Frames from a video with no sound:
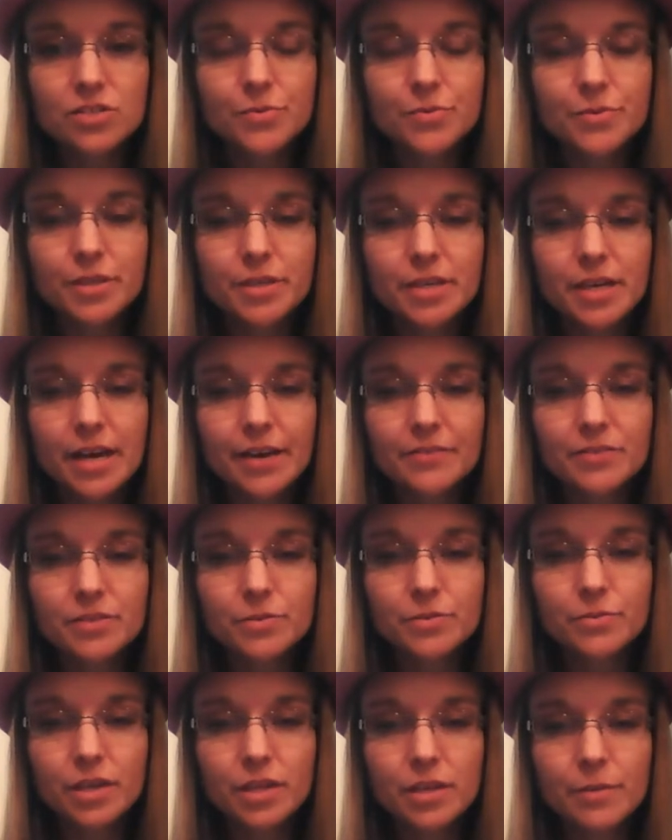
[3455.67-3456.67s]
You'll really have to
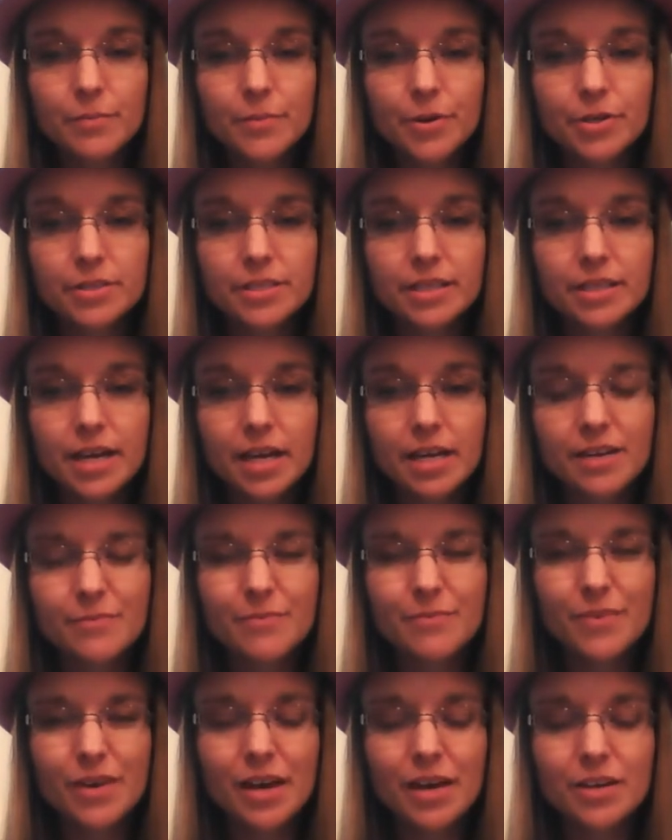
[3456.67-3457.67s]
read the book to kind
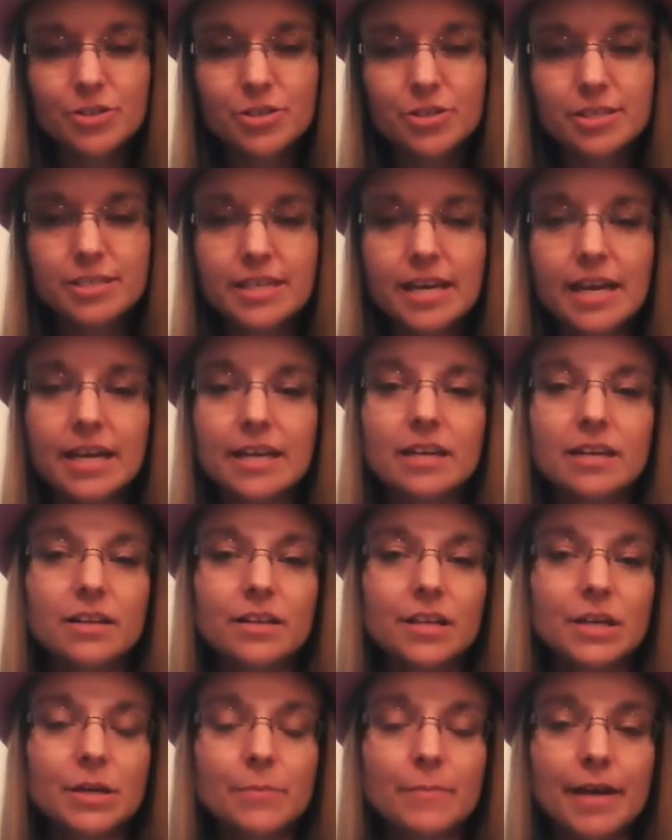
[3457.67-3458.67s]
of understand it a
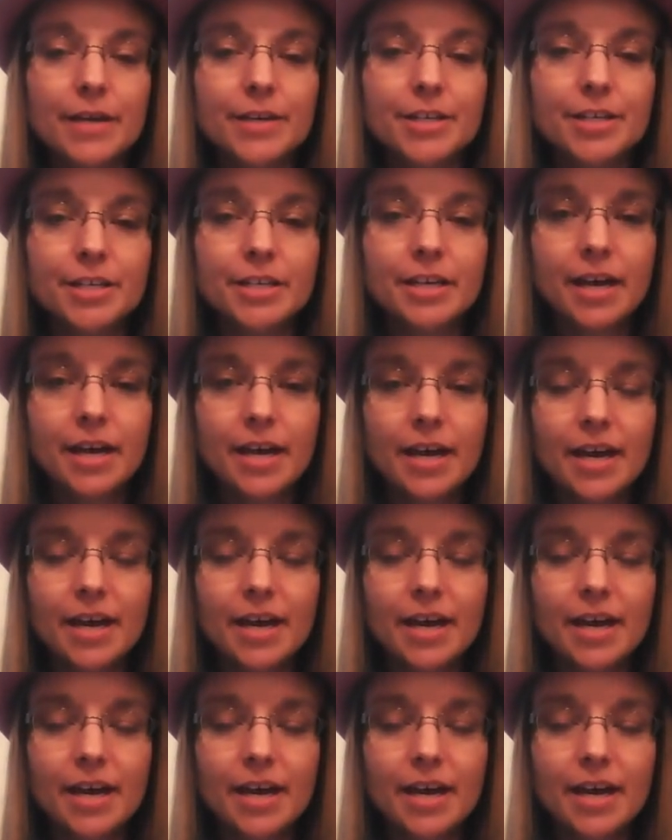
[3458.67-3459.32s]
little better.